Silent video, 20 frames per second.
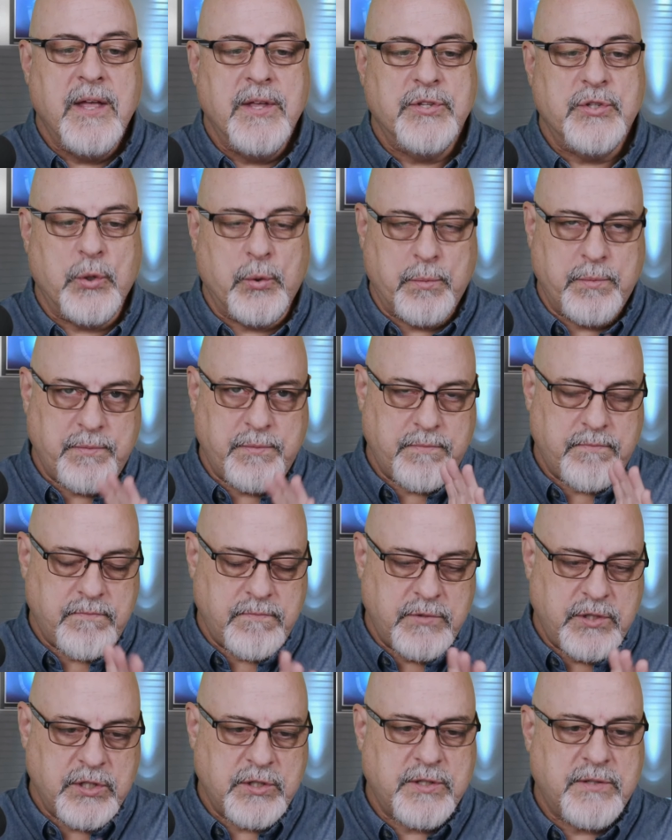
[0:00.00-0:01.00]
So
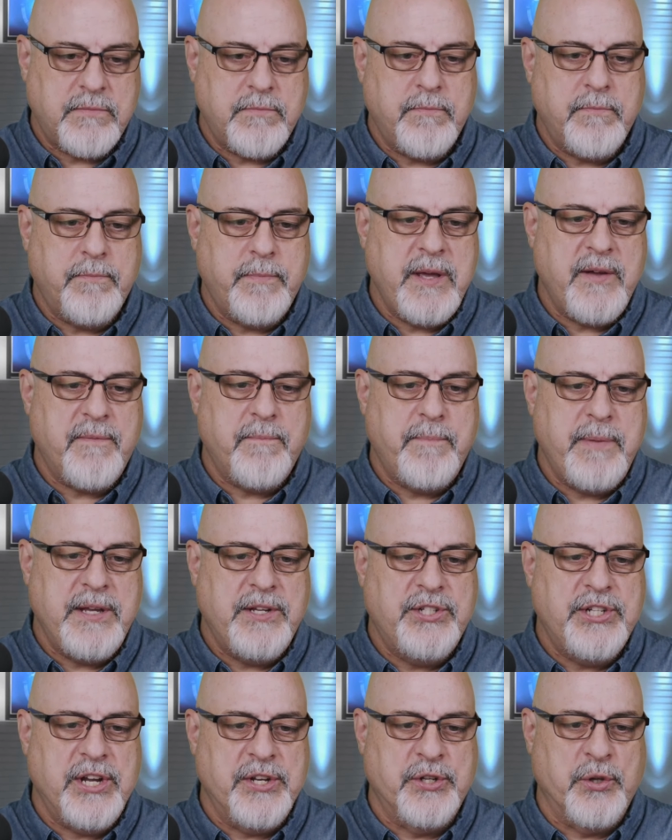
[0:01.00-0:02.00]
just be
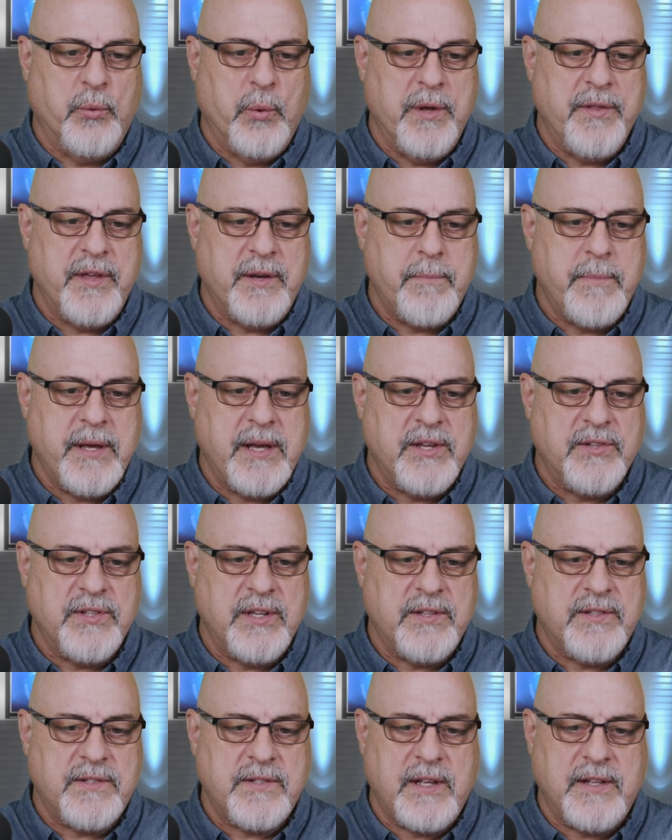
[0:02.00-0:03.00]
gentle with it because
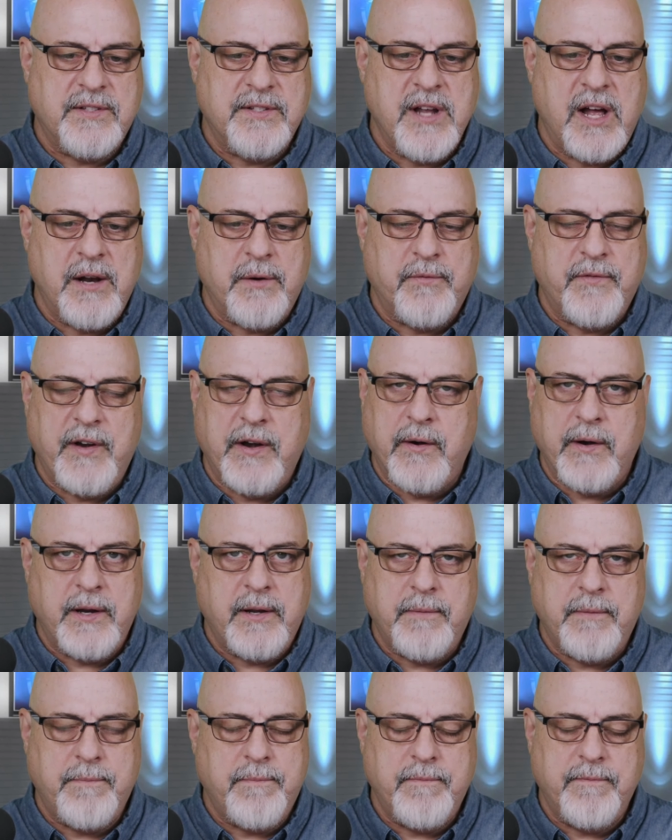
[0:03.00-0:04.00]
it's not
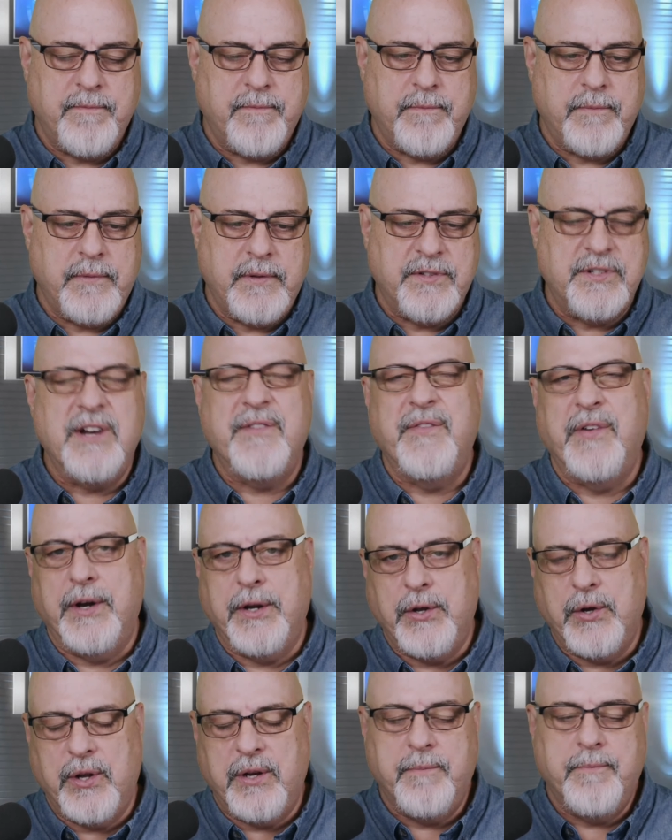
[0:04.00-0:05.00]
very
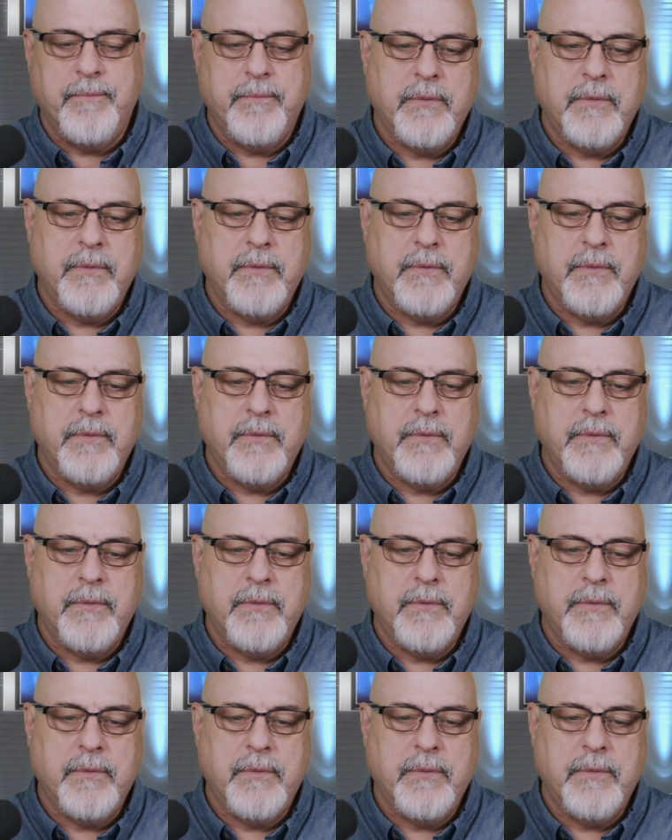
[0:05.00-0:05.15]
good.